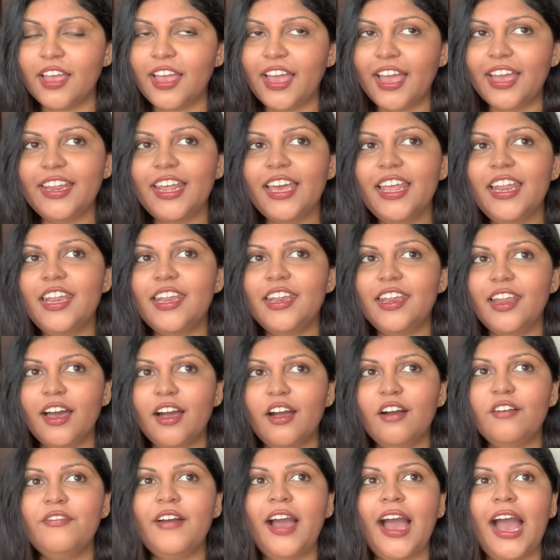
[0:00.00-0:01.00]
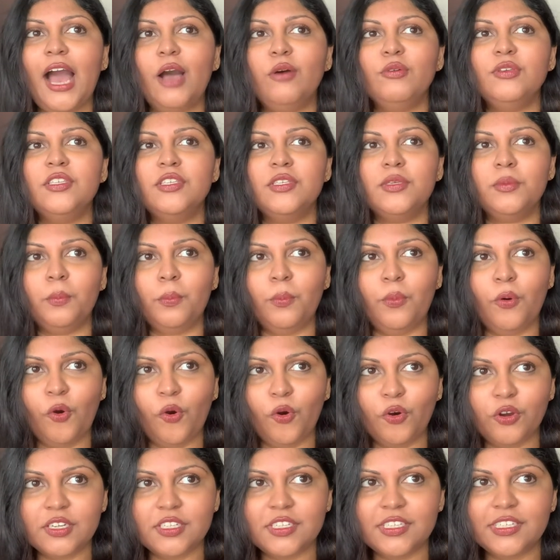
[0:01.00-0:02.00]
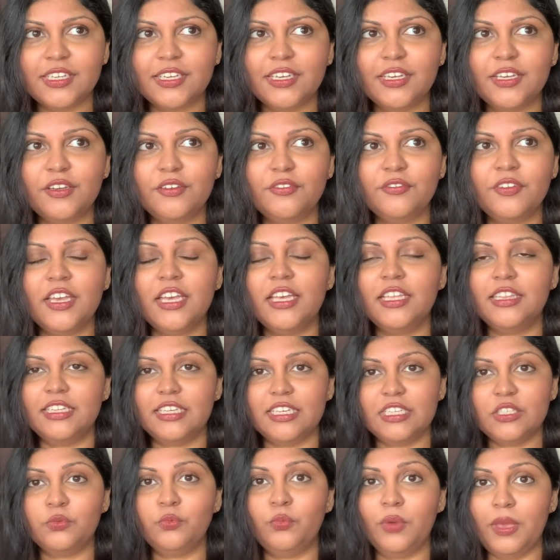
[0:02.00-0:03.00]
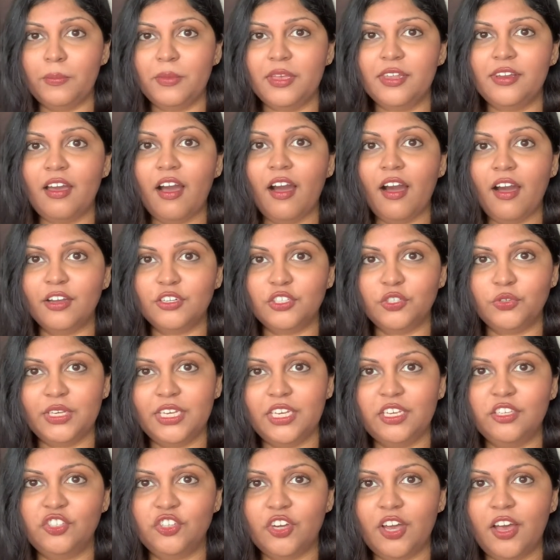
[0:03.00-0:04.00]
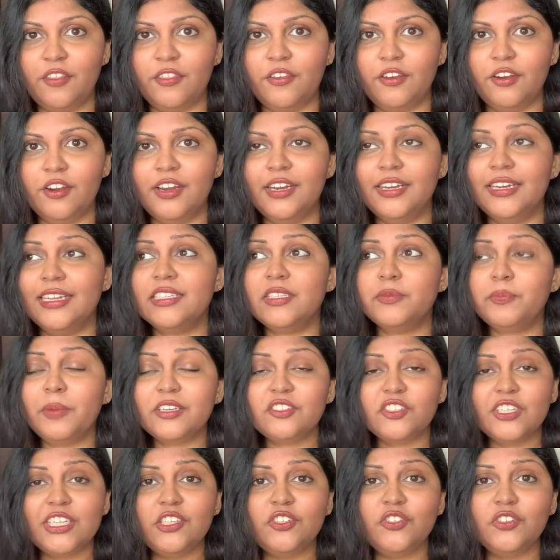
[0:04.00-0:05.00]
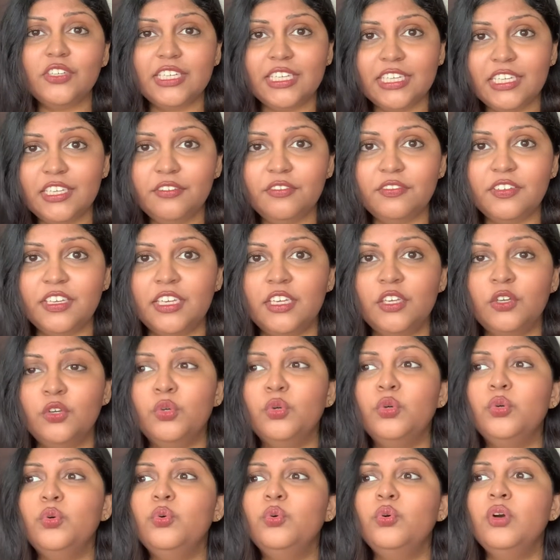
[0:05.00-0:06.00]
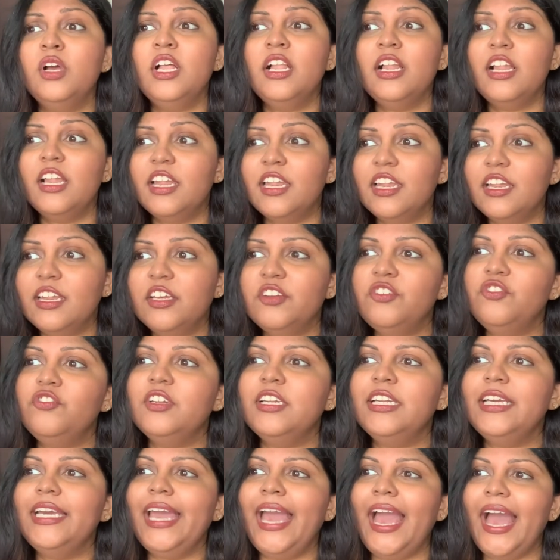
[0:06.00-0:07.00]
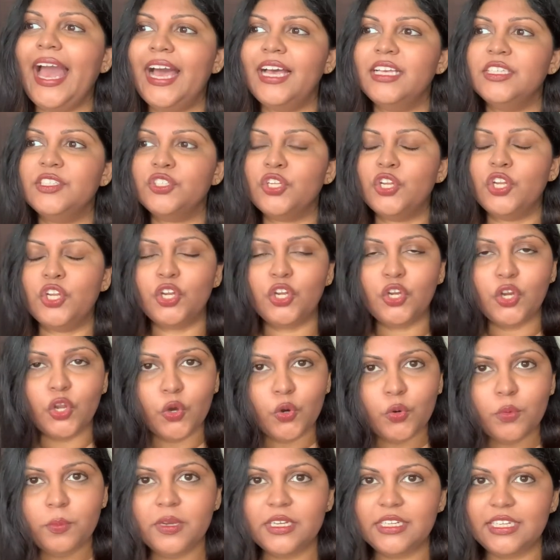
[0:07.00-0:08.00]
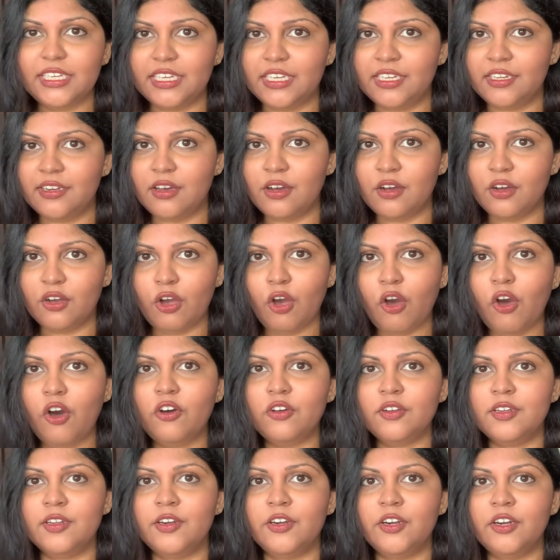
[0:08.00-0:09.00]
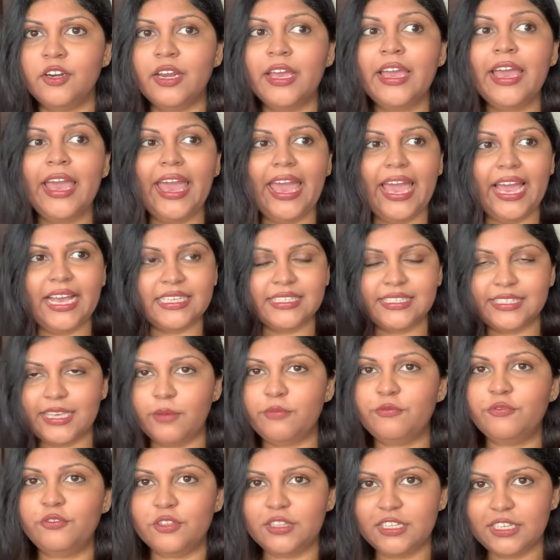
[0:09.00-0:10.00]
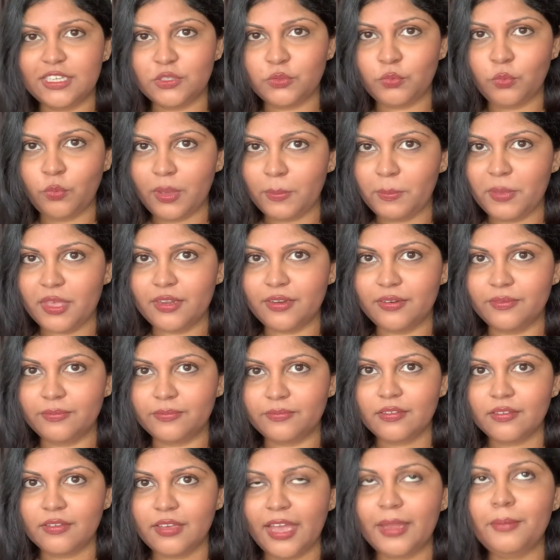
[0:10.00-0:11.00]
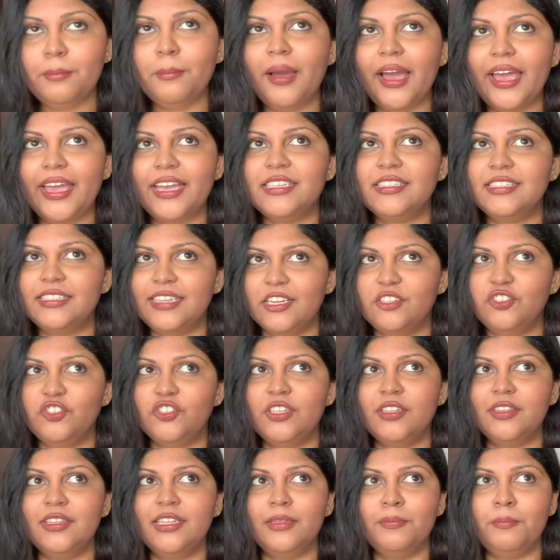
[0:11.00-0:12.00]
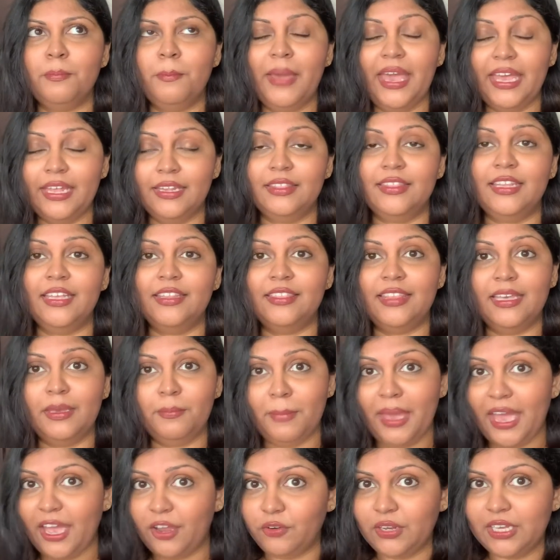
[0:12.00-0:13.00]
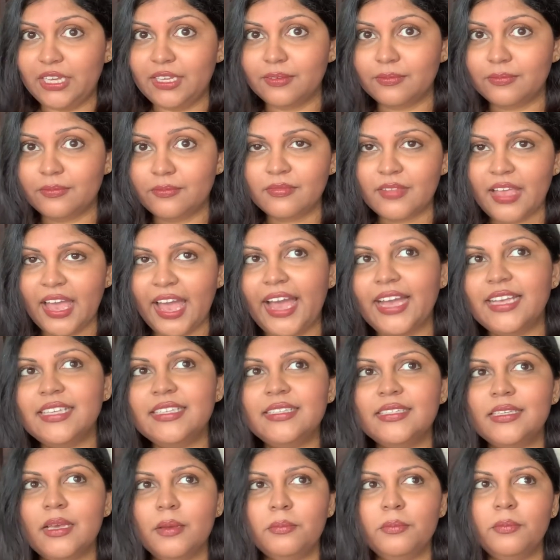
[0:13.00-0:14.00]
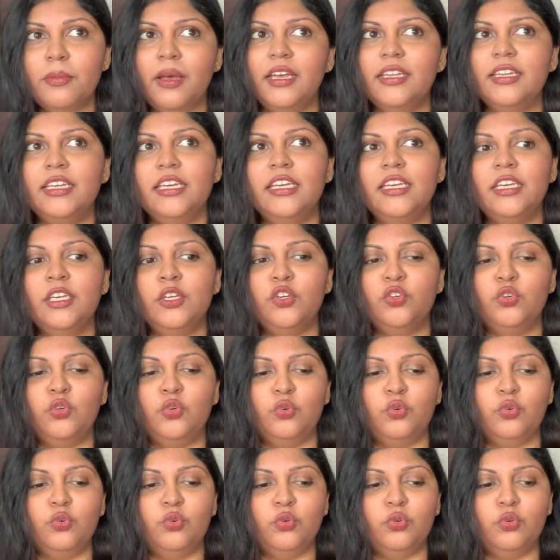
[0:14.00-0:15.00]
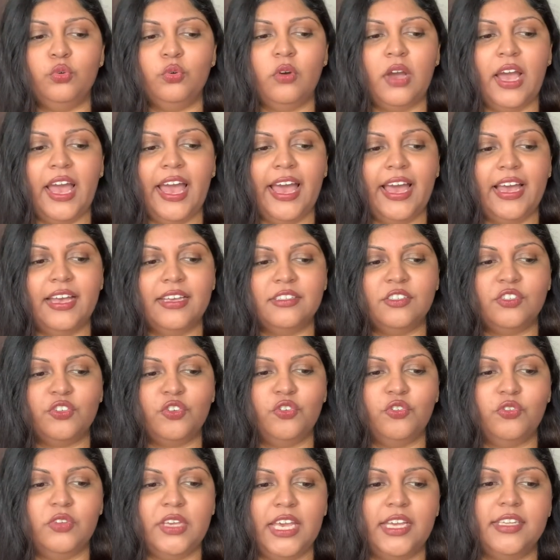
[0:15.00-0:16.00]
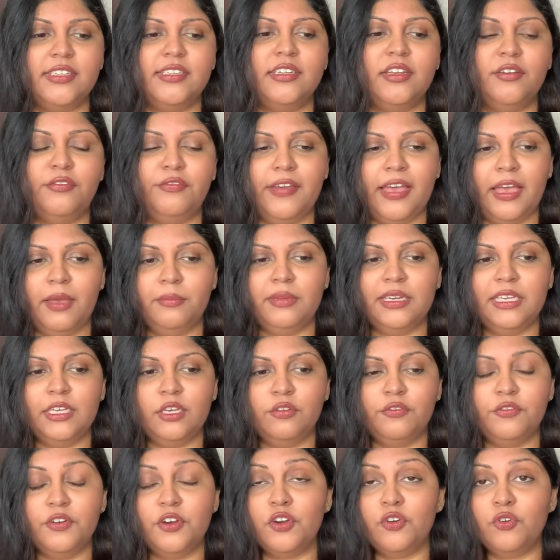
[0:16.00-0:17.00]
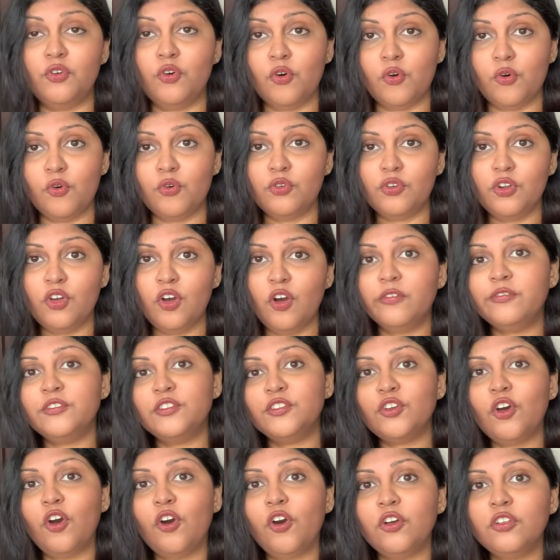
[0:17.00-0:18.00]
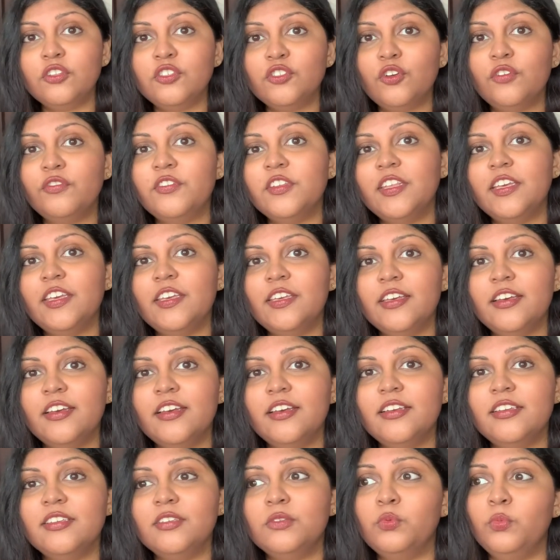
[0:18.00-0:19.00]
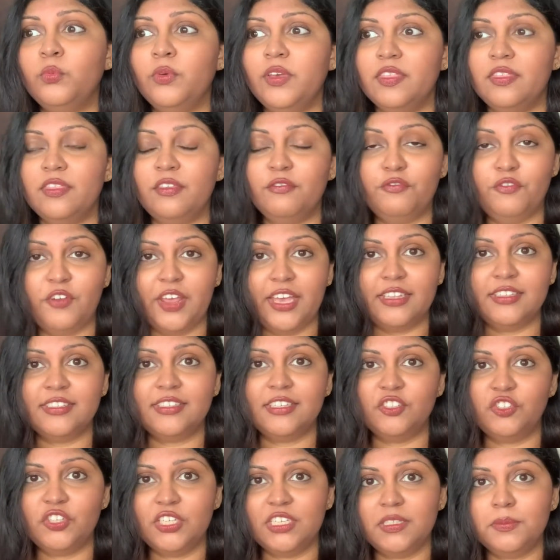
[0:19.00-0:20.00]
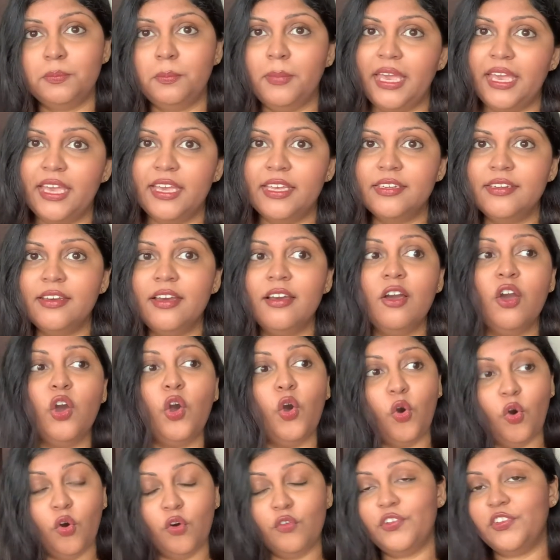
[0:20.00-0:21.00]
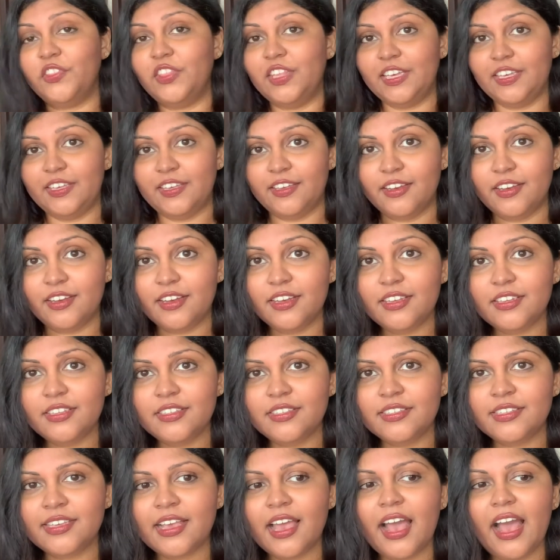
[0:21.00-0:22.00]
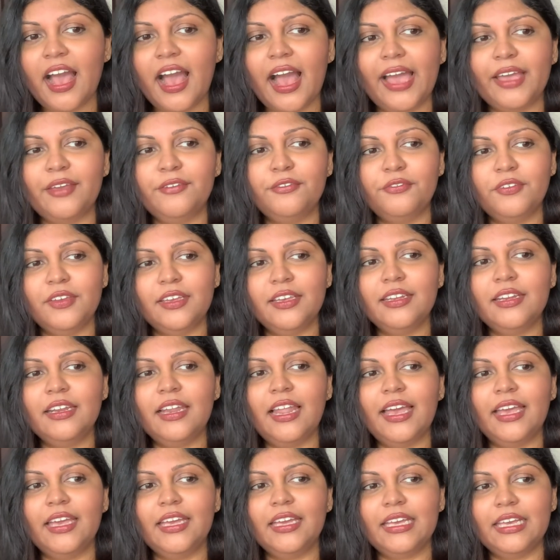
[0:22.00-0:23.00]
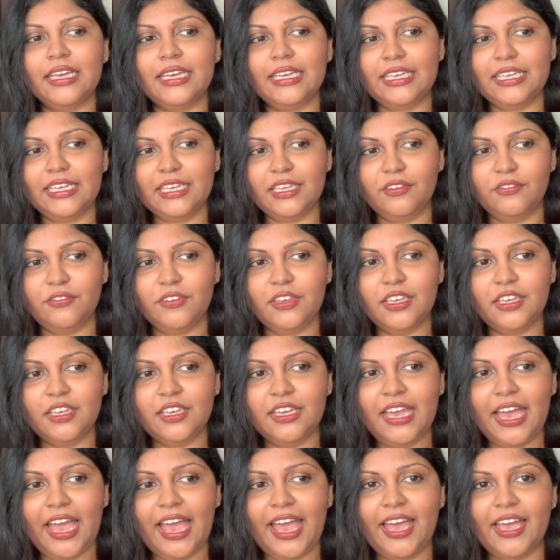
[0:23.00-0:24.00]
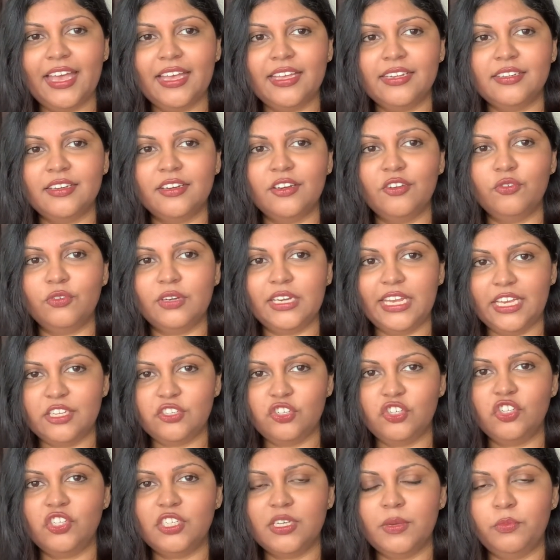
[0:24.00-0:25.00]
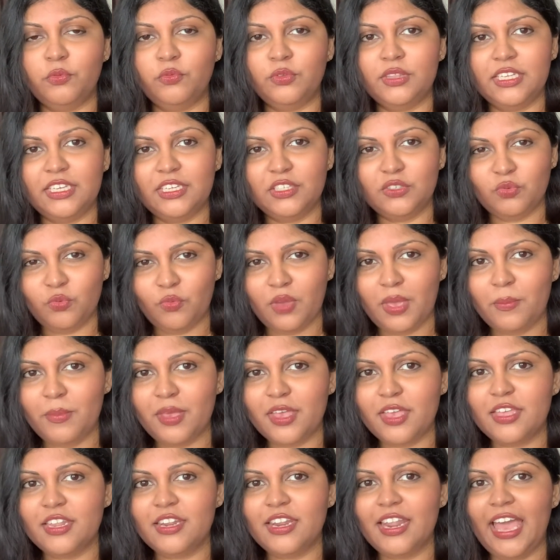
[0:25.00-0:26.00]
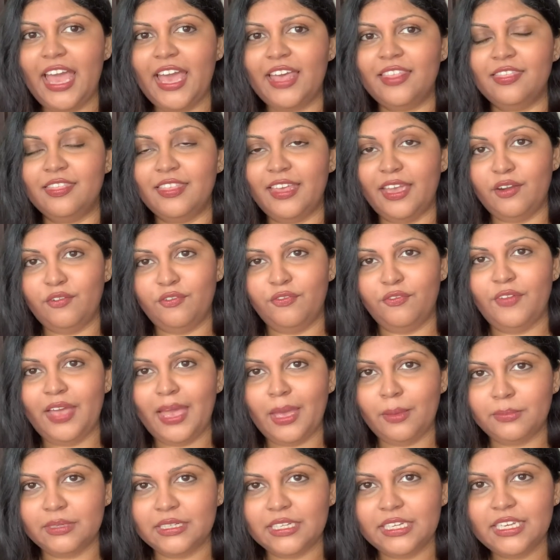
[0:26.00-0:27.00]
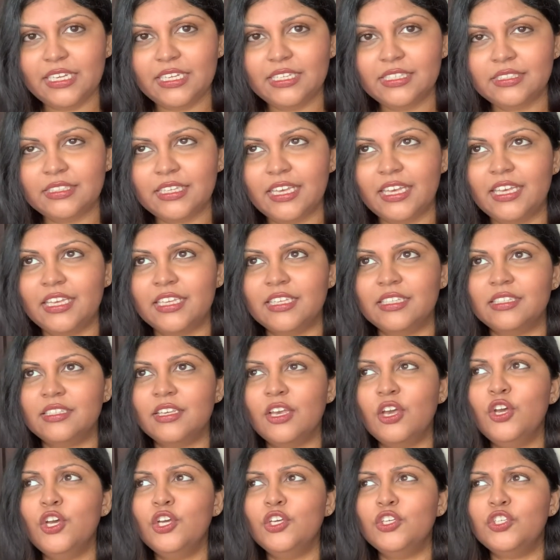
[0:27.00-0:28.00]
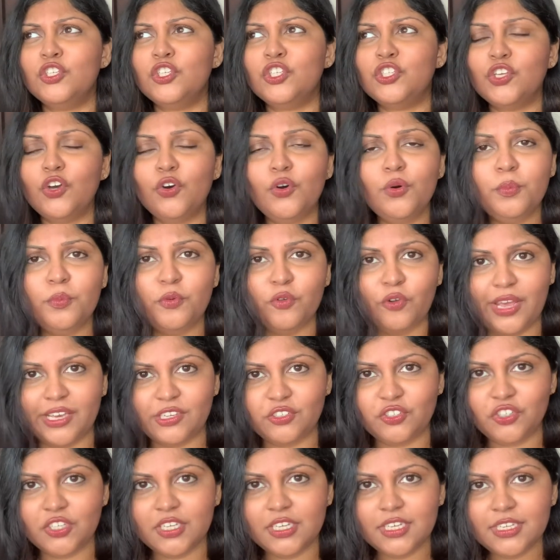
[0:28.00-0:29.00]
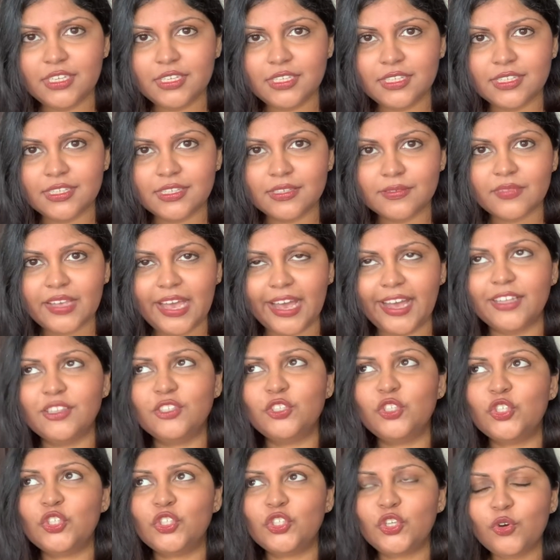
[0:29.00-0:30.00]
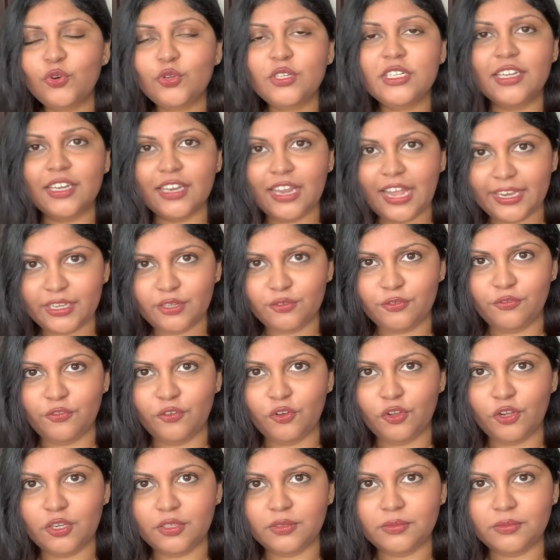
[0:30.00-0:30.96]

And I love how supportive these women are to each other, and especially to Evie, who literally has nobody in her corner except for these women, and by extension, the men that they marry. As somebody who has created a family of her own of sorts over the years with the friends that she's made over the years, I feel like Evie and her relationship with these women and their families is so precious and so delightful.